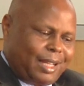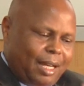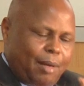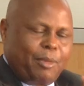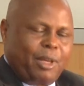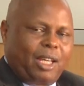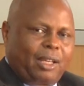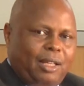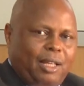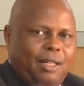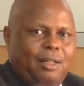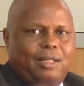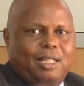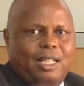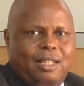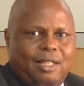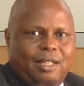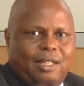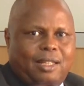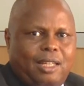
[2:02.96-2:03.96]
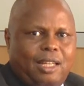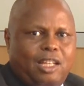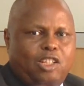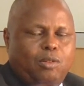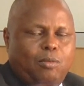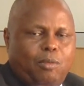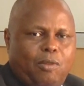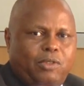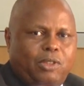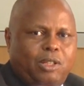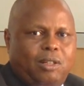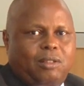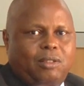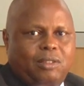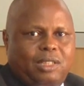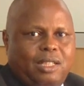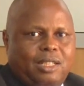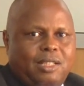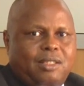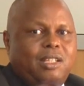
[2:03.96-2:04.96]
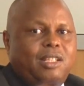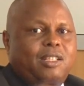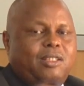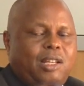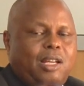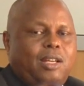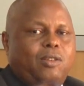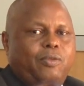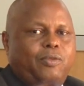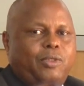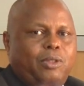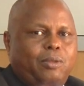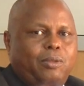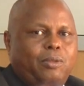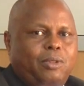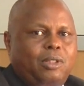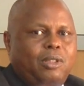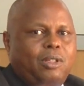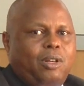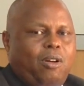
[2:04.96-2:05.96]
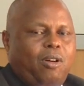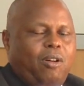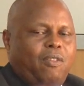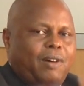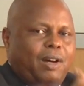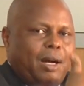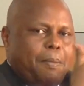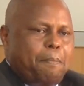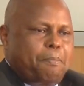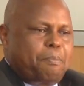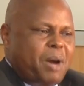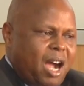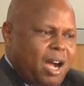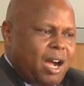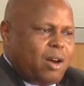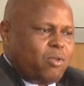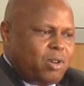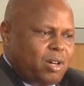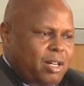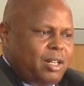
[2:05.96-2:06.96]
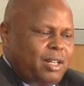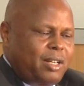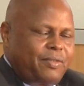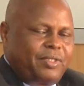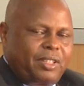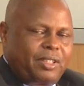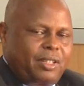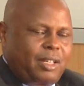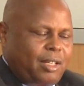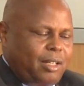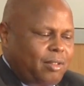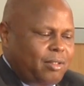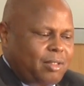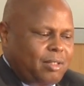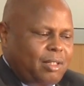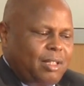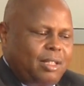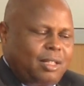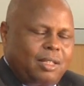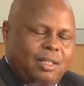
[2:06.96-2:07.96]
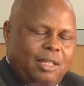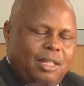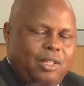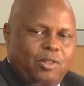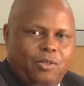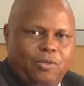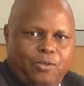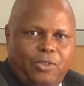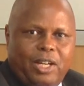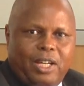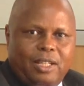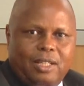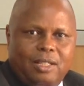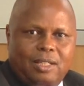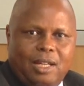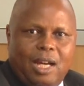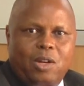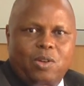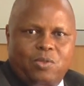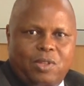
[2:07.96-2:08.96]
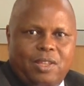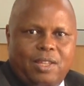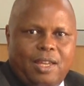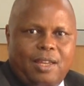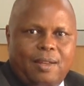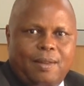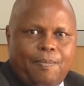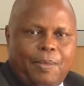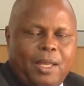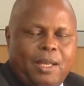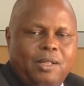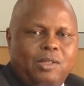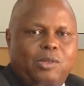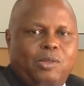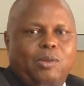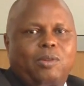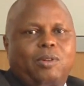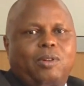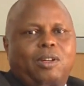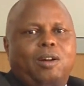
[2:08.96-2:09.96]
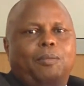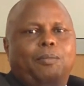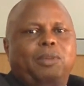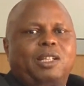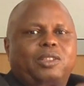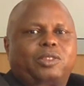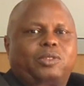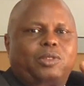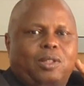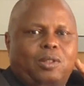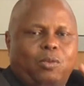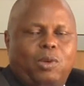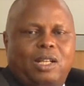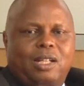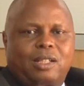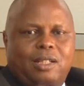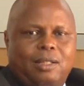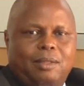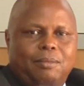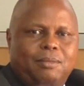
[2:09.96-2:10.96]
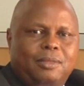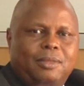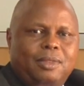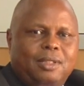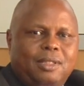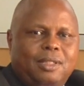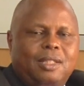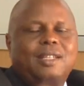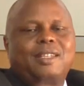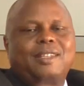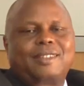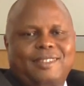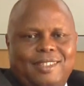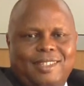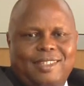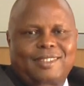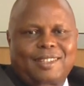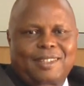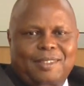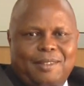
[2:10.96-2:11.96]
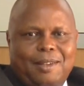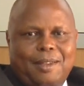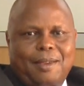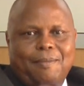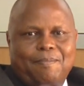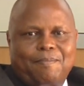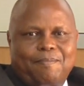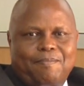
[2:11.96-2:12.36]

coming. And let the kingdom of God that is inside of you overpower everything else that you find out there. So God bless you and welcome in Jesus' name.